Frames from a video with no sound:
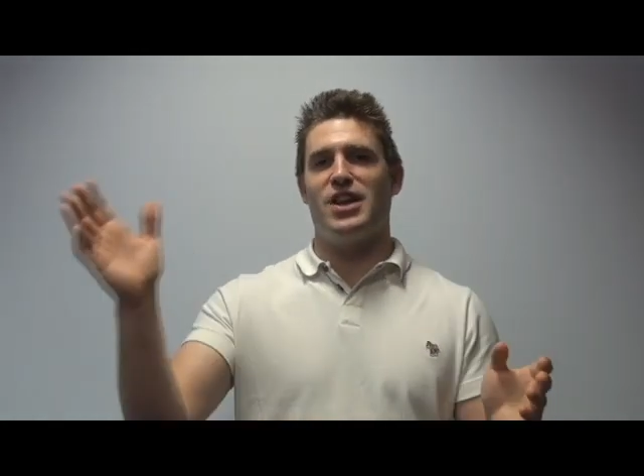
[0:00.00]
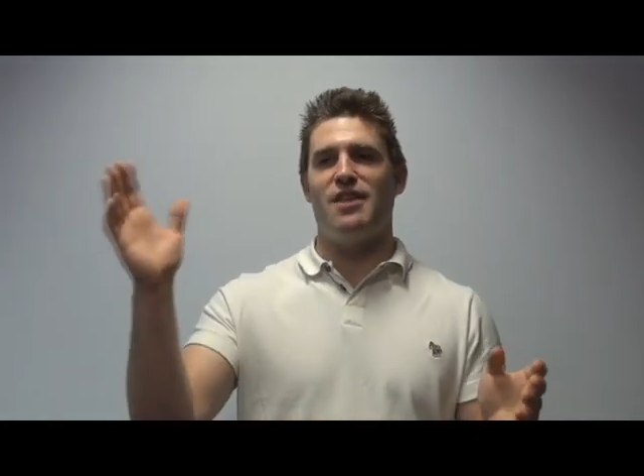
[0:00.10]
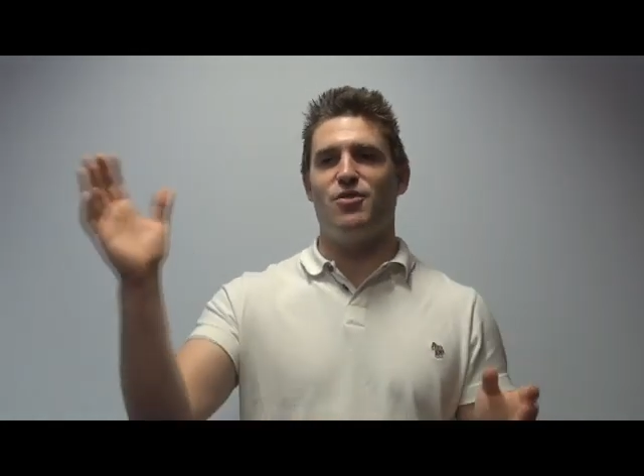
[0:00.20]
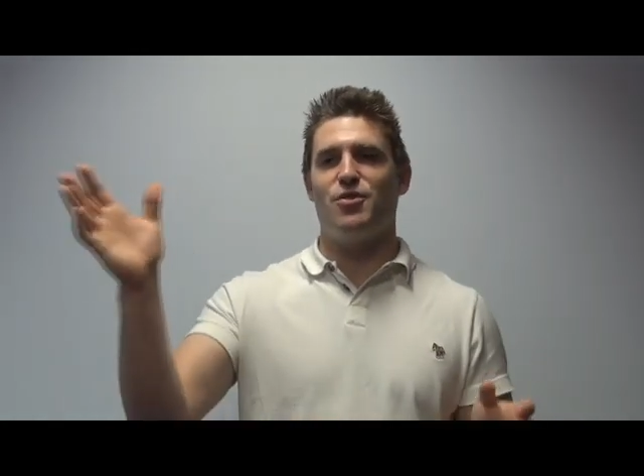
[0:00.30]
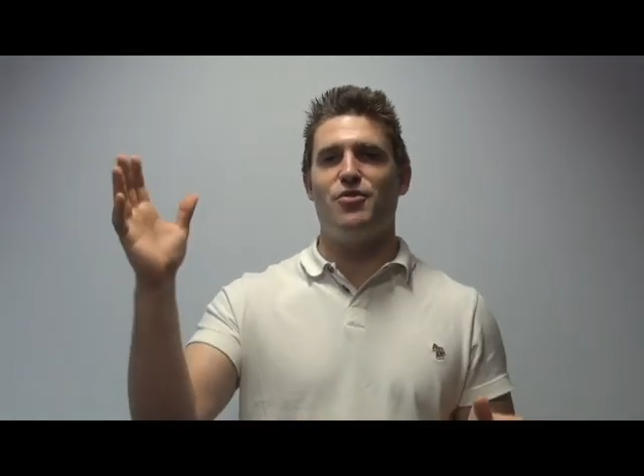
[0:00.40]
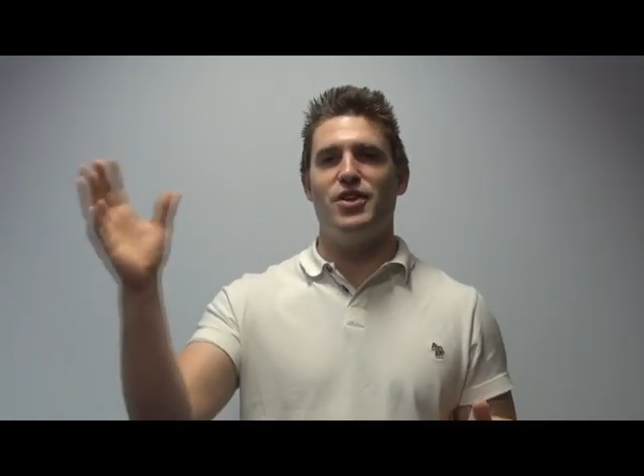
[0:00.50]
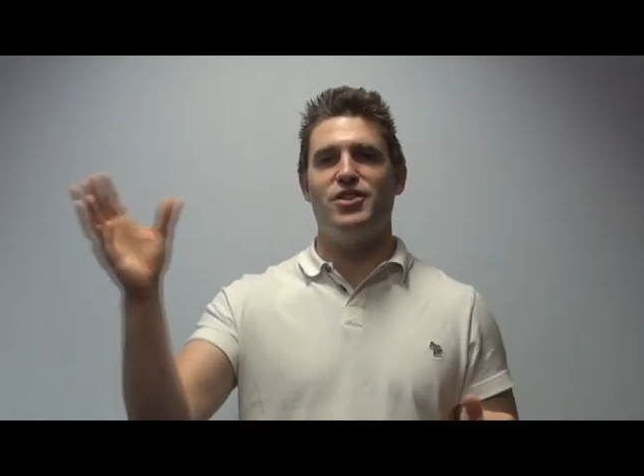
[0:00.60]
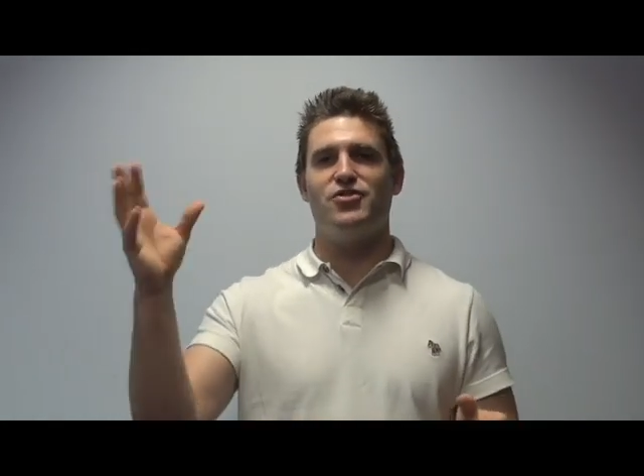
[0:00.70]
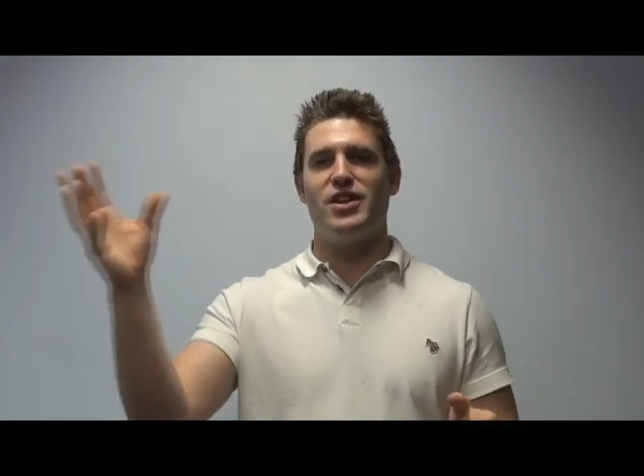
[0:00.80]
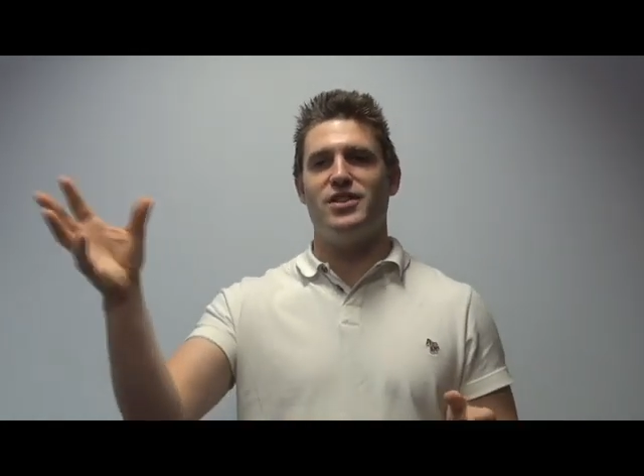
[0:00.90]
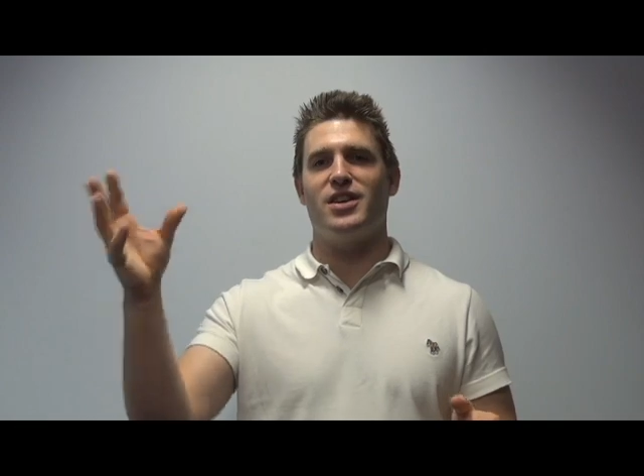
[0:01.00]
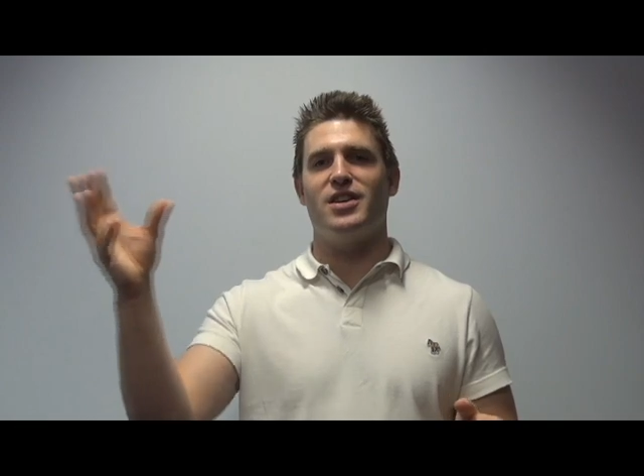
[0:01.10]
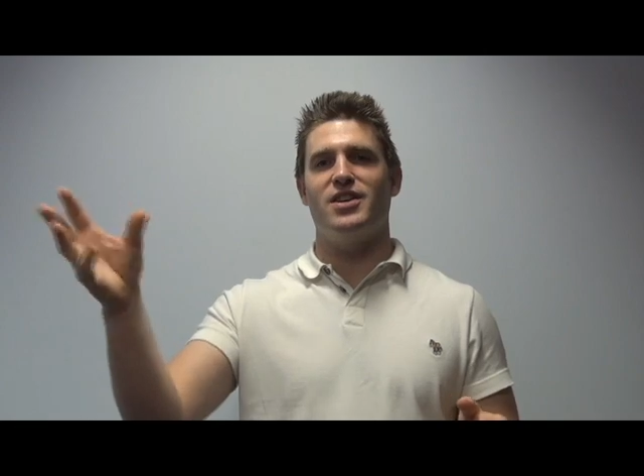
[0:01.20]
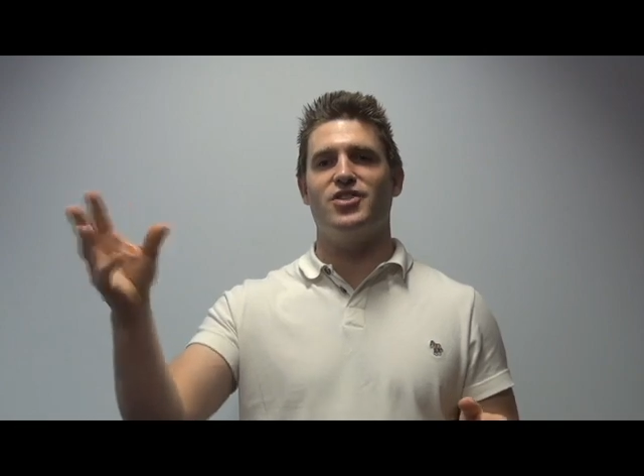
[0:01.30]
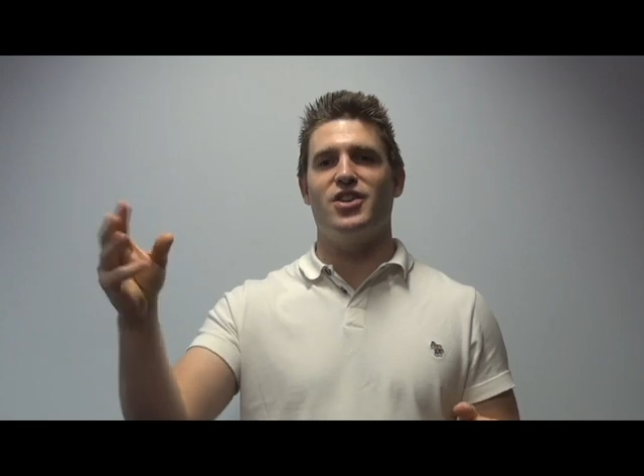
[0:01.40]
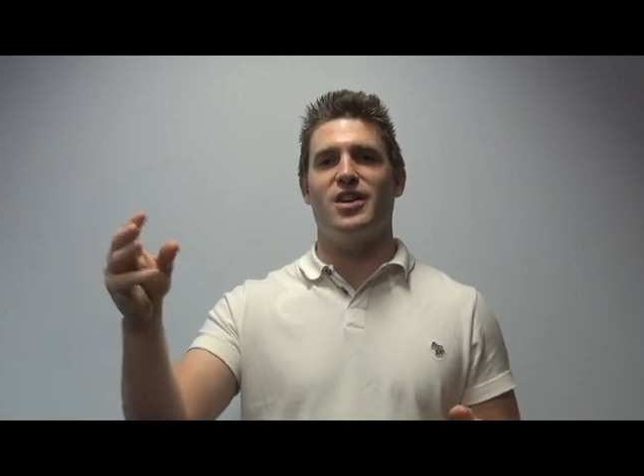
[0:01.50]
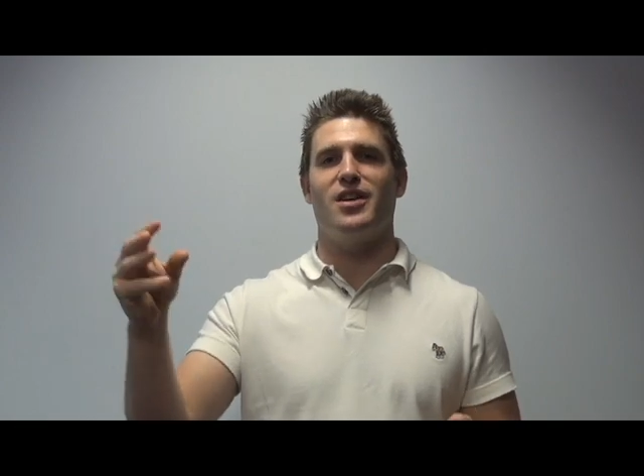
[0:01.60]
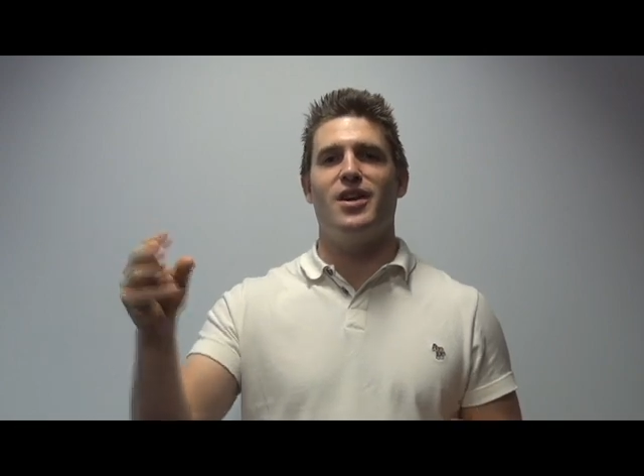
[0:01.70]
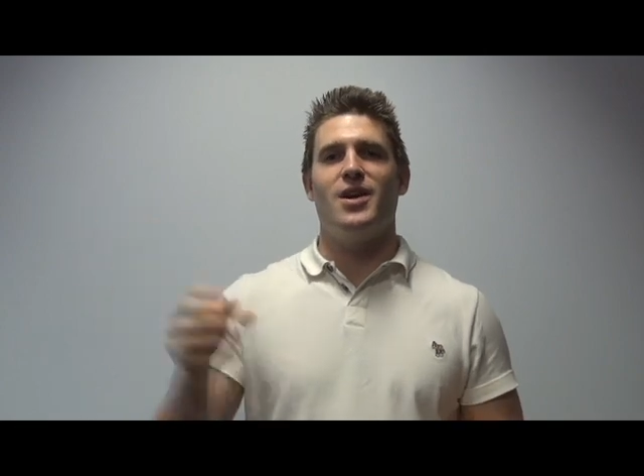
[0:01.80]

level three strength and conditioning.